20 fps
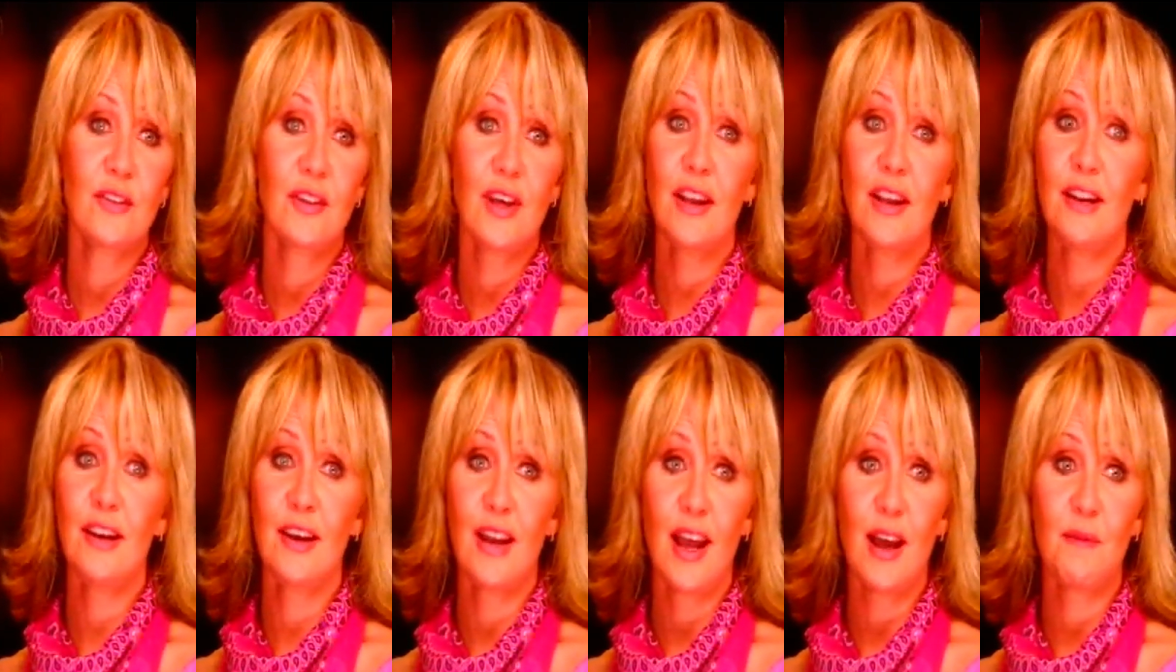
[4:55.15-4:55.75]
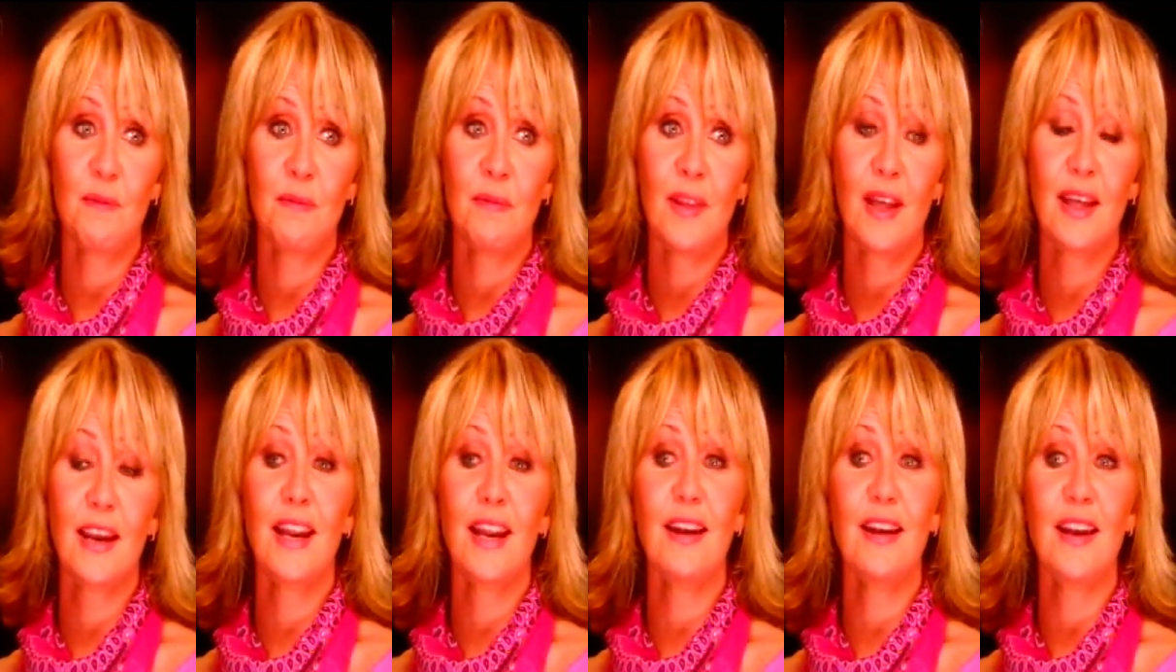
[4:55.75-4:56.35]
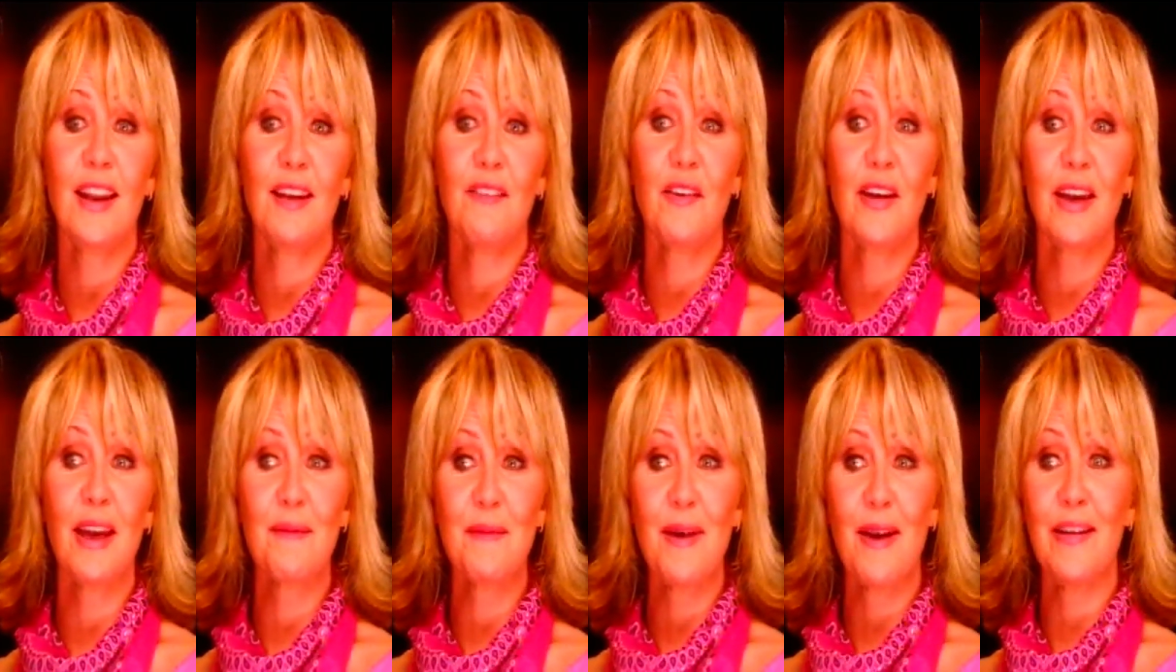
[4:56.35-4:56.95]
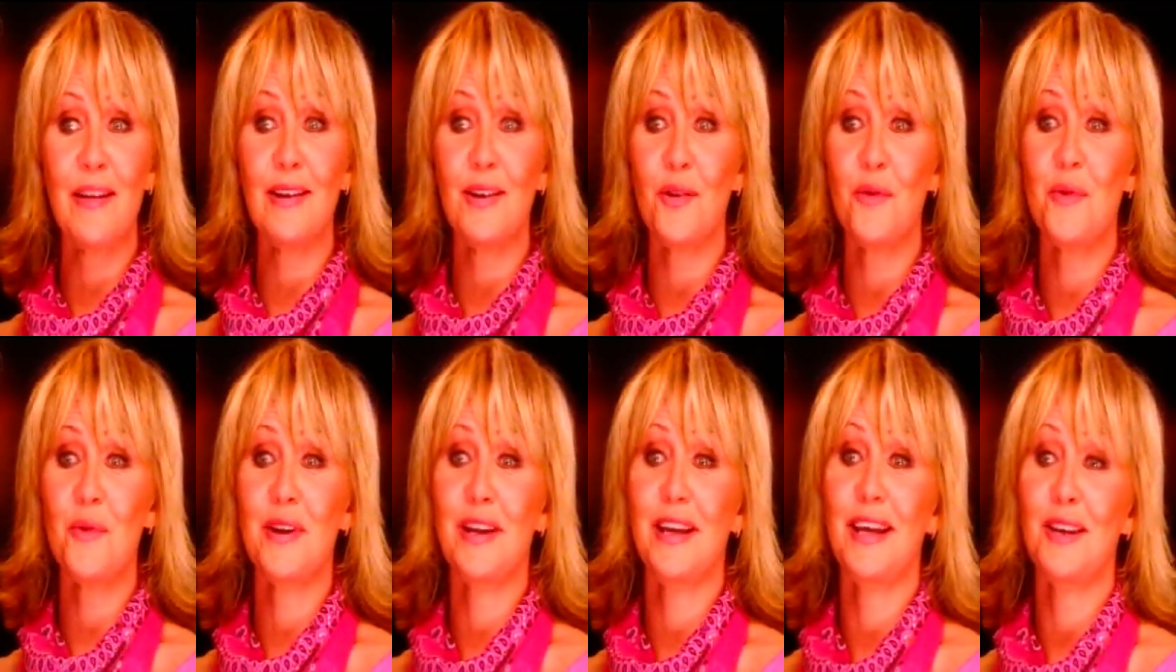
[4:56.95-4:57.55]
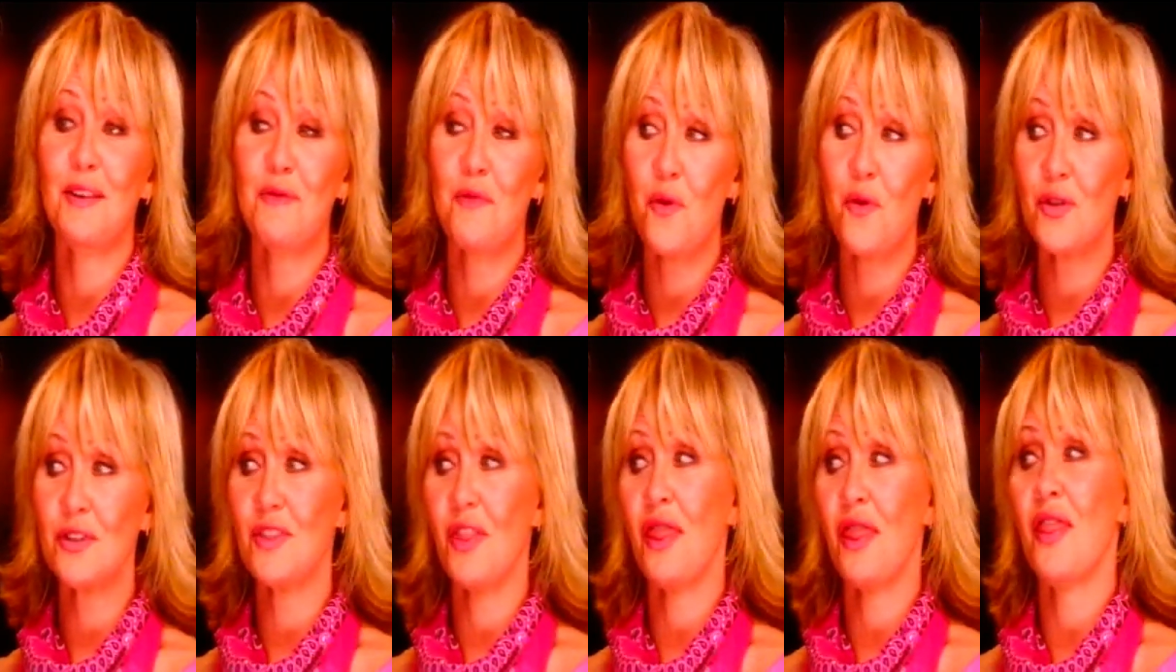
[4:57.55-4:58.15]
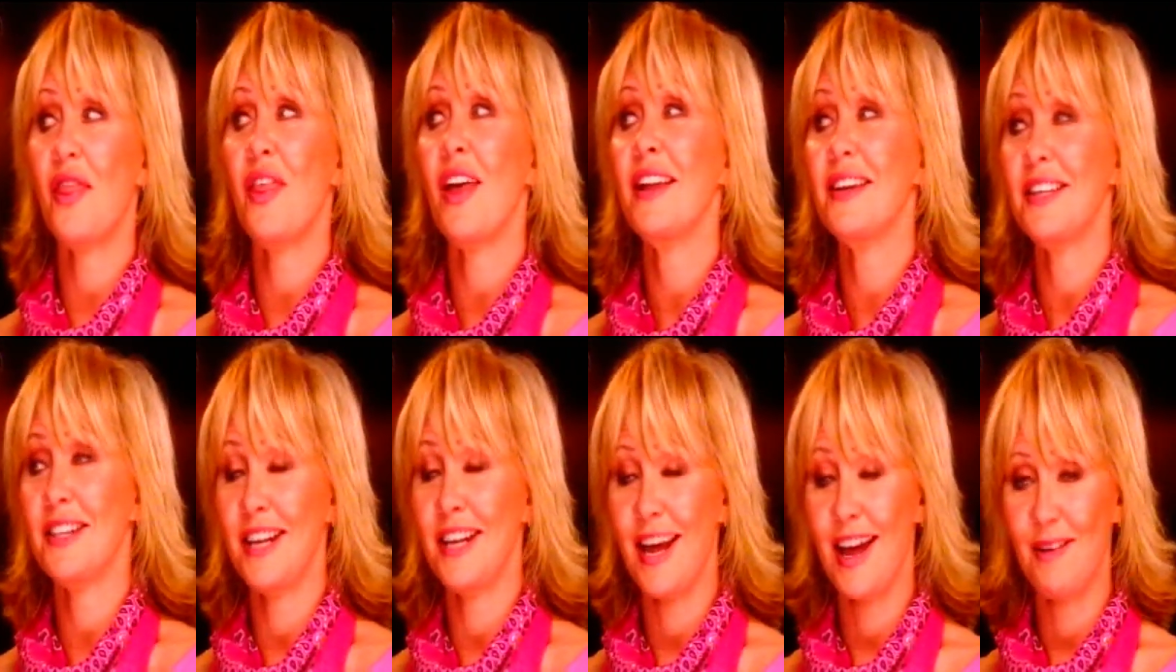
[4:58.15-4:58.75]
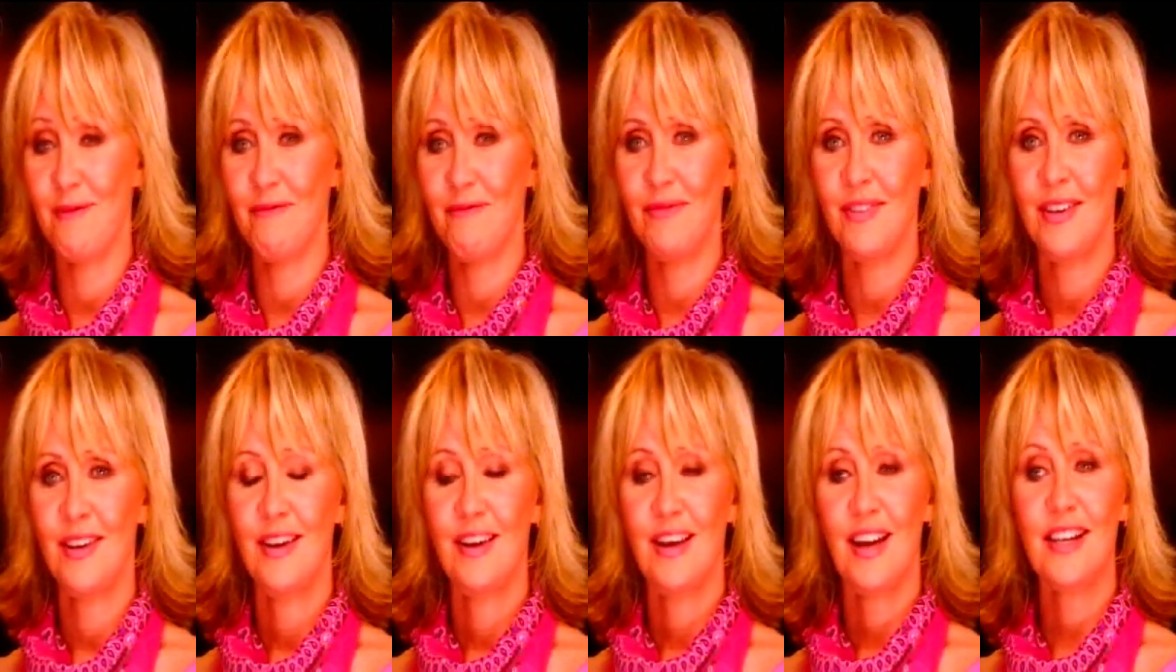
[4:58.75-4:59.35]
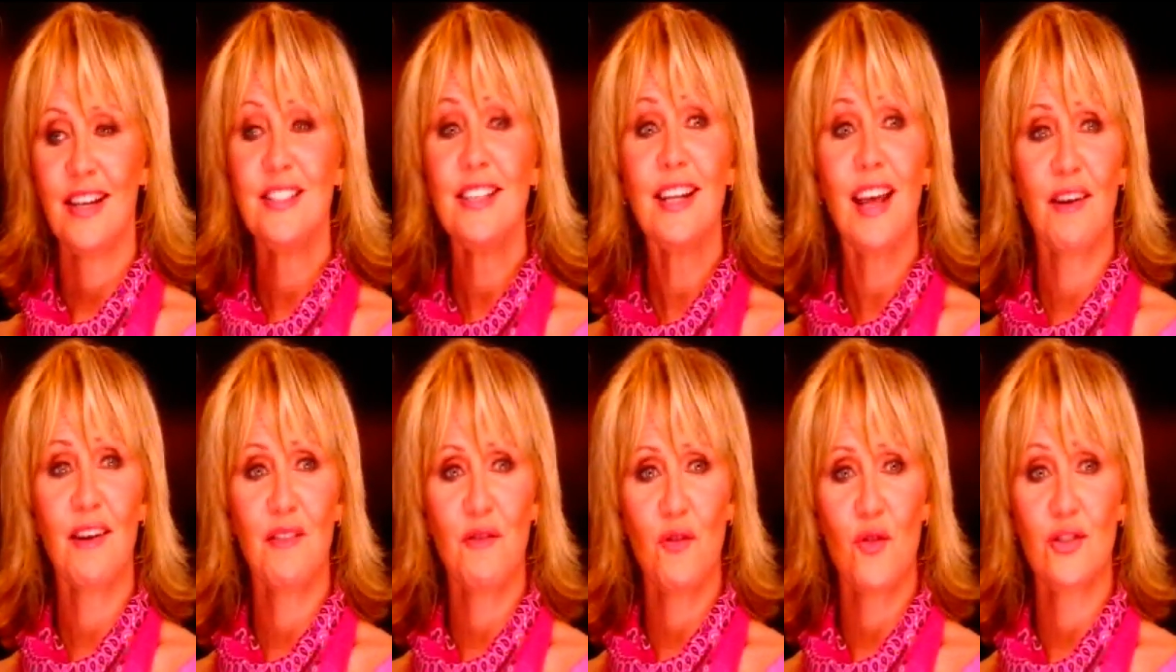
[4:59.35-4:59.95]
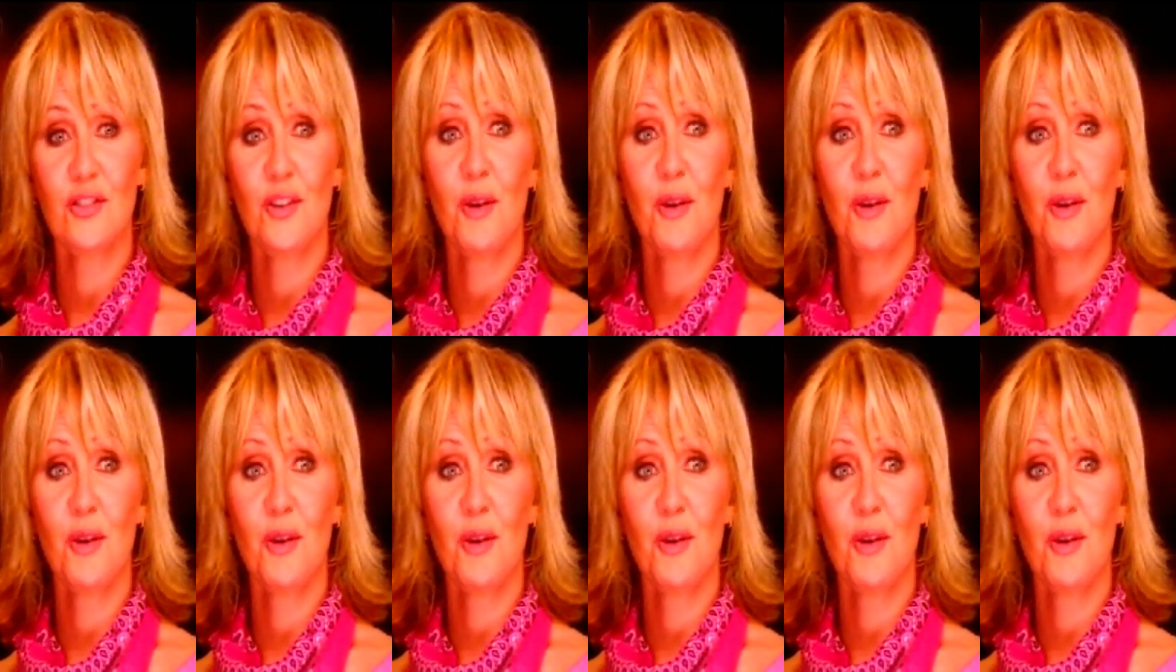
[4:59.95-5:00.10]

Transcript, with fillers: That didn't happen. And I, if I get married, I don't want to get divorced. And that didn't happen. I did get divorced.